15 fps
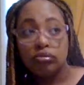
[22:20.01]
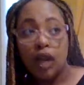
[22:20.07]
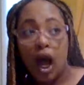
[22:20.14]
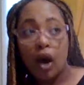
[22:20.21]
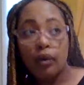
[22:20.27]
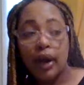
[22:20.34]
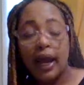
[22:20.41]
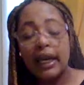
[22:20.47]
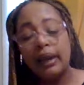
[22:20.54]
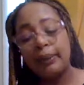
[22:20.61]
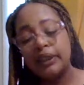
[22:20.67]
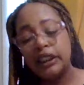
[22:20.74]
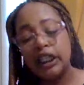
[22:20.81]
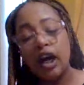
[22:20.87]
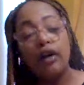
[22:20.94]
Okay, let me
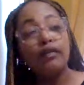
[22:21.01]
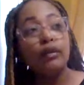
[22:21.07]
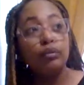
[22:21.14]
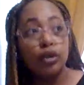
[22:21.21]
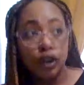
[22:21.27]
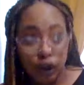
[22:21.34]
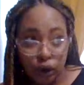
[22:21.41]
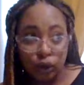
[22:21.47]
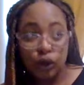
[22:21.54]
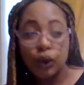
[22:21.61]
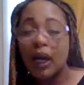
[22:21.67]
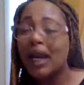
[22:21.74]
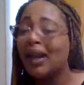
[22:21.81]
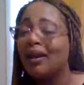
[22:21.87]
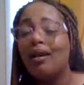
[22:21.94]
take off them shoes. You
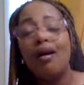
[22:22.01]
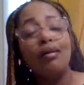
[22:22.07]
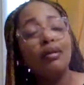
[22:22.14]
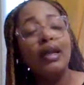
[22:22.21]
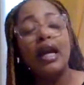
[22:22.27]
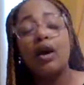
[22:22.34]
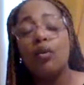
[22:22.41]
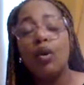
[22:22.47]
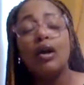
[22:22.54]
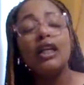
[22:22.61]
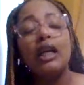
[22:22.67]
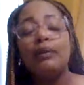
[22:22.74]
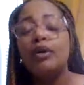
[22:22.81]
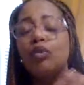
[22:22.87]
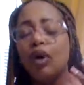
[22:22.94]
had a long day at work.
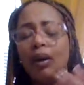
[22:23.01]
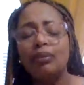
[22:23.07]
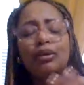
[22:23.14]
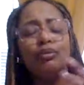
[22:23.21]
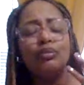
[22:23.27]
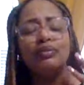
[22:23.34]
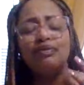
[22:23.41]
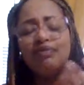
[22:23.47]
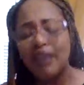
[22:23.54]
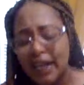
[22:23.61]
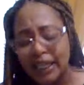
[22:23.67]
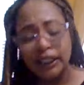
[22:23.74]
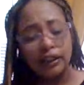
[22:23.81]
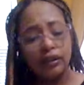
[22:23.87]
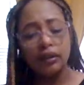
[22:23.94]
Let me rub them
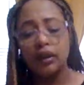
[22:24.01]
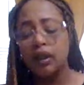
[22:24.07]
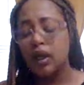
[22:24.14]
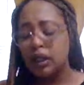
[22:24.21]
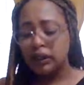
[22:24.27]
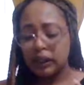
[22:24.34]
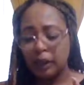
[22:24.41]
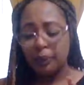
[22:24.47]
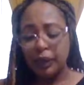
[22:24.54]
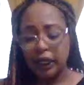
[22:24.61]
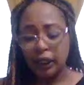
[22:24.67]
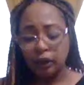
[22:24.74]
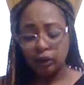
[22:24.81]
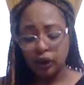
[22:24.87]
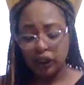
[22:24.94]
feet. Type of
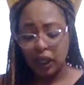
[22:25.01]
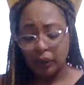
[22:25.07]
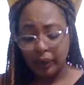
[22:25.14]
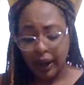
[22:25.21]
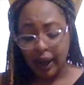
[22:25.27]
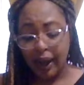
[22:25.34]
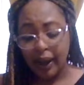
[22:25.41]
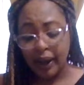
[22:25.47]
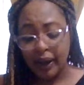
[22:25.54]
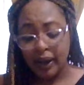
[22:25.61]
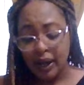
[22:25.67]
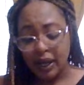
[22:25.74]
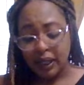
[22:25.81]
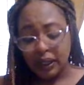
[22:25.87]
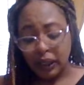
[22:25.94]
energy, okay?
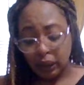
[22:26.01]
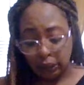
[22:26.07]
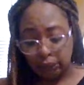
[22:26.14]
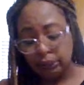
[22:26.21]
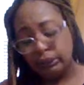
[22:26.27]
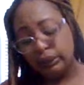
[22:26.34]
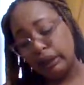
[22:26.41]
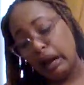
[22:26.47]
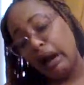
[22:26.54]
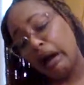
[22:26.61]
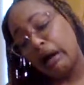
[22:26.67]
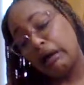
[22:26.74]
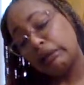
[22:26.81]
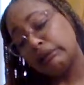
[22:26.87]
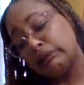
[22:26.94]
Oh
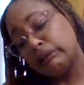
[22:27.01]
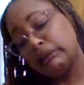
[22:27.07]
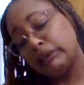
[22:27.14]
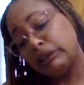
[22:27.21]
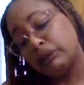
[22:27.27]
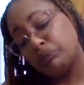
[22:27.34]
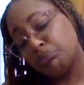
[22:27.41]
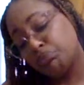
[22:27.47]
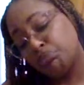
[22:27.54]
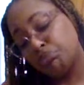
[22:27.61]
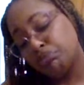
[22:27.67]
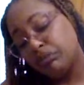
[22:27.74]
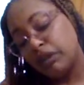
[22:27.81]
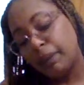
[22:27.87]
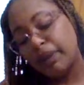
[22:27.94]
yes.
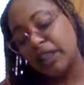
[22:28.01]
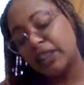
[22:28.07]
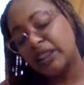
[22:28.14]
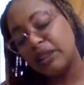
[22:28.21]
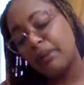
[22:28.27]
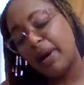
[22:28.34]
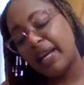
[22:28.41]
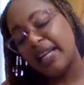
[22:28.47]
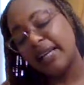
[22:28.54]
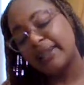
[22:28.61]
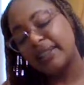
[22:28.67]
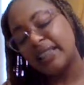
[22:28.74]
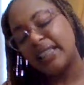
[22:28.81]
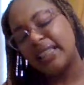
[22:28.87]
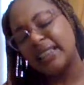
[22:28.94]
But there's somebody else
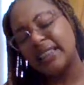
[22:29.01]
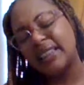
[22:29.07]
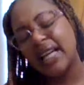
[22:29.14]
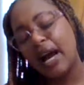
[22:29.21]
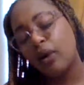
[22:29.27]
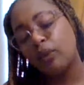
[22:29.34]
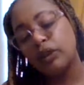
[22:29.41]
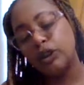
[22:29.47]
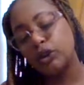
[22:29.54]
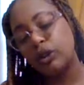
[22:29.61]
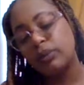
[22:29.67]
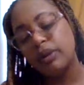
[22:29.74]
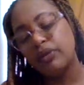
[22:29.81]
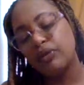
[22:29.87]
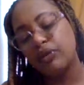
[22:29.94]
that does not want you to
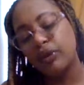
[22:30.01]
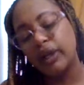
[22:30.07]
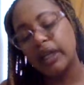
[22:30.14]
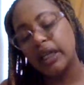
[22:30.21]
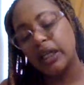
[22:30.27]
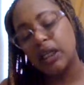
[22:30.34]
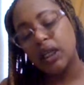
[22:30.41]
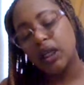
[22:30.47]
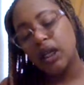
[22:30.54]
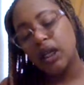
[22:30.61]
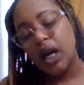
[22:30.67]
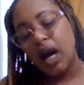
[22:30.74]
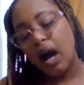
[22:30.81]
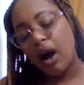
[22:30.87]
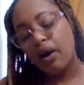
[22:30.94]
be freed.
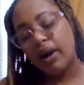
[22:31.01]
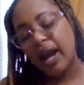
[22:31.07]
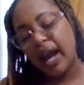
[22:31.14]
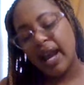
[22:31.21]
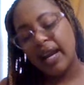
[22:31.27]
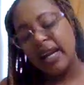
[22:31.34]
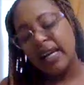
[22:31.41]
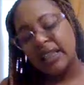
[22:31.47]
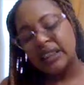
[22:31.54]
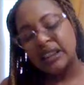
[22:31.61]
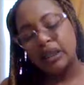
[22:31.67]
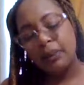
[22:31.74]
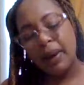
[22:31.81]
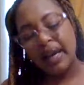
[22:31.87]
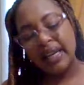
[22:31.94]
Okay?
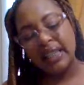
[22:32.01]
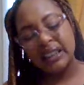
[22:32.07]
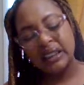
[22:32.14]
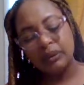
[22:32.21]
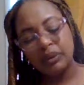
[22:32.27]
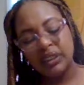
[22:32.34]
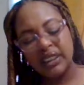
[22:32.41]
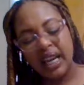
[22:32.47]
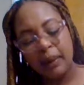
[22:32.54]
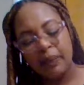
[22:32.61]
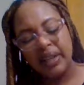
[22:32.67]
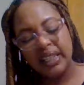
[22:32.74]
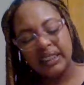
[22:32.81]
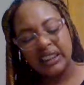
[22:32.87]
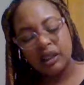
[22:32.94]
Somebody is upset
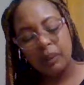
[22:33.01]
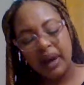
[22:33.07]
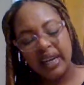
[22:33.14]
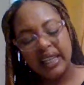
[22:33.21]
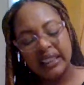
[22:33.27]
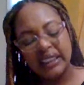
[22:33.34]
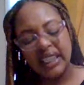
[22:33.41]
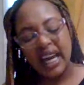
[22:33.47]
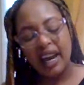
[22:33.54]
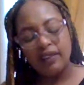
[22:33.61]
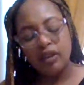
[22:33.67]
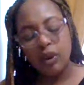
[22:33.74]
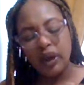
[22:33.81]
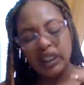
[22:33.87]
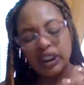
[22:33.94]
because somebody gets to have
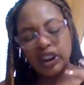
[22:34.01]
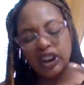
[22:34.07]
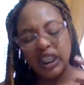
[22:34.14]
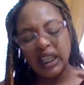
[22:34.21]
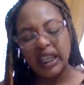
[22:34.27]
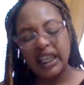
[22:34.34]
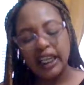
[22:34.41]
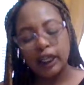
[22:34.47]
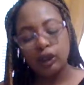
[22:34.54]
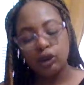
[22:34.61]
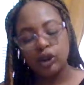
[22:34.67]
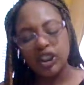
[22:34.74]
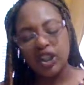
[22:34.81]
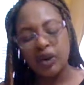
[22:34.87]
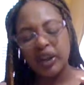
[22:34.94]
your angelic
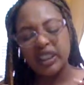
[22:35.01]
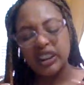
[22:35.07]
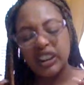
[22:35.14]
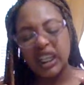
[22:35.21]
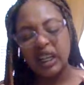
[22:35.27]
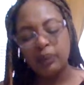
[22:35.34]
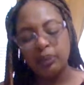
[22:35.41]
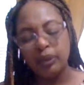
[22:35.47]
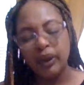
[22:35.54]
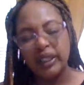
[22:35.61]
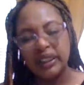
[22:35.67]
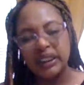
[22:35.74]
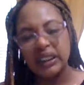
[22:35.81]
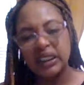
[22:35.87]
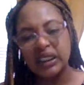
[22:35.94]
energy, your angelic
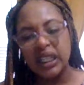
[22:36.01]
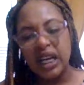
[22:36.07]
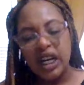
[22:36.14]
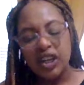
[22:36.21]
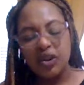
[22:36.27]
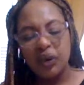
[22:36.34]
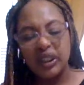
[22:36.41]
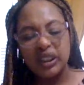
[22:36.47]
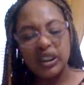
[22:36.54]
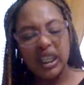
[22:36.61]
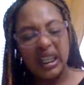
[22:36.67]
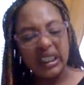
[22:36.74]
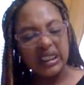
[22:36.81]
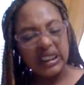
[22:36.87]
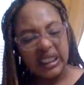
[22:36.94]
presence, your
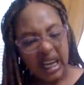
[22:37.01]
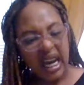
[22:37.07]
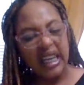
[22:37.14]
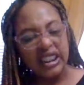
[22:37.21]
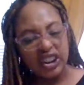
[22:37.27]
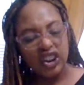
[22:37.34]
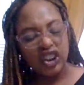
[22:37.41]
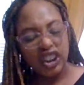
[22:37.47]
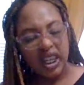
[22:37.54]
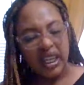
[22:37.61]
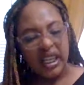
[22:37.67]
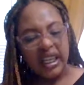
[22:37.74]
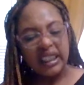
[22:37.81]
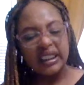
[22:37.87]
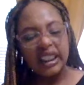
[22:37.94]
angelic touch.
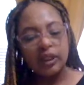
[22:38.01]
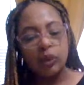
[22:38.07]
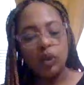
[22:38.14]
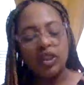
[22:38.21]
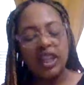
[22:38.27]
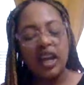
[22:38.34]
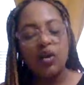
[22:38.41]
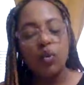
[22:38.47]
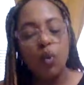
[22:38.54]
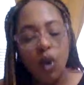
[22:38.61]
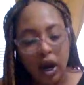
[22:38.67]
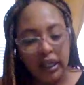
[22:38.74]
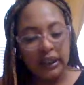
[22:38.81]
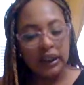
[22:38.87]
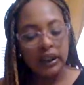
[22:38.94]
Because that's what they
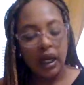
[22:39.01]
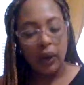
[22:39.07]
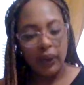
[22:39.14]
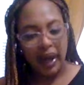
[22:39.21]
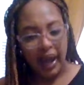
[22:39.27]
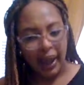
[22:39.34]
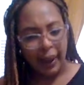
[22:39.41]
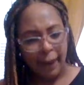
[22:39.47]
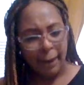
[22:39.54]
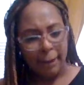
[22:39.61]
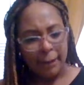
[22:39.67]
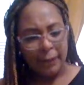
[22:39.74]
want. Okay?